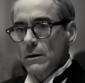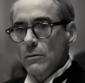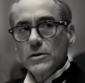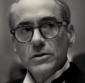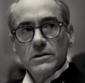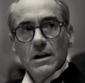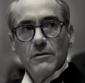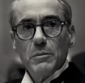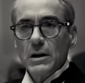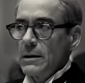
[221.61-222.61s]
The Russians
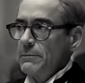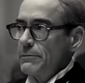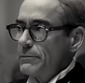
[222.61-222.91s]
have a bomb.